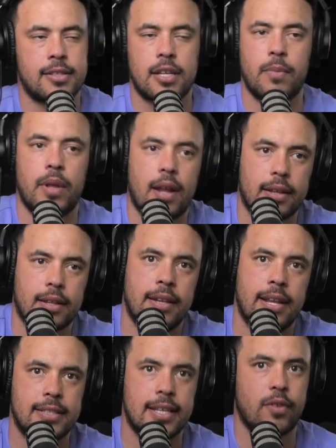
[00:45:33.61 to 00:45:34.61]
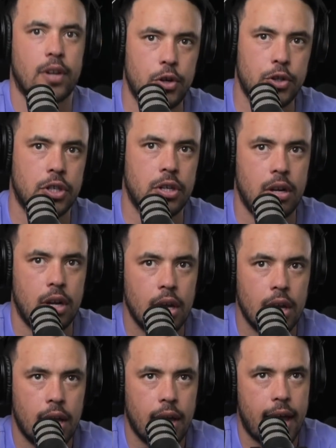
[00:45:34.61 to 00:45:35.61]
So that's going to be like the next evolution,
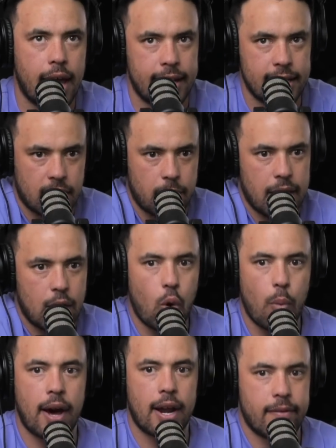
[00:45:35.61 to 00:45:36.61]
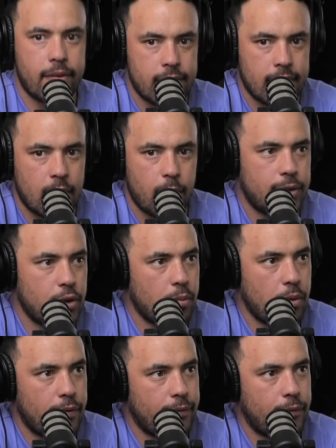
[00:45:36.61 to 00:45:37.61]
and that's going to be a core part of everything that we
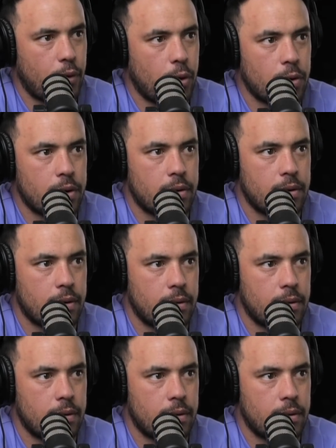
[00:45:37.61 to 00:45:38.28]
do moving forward.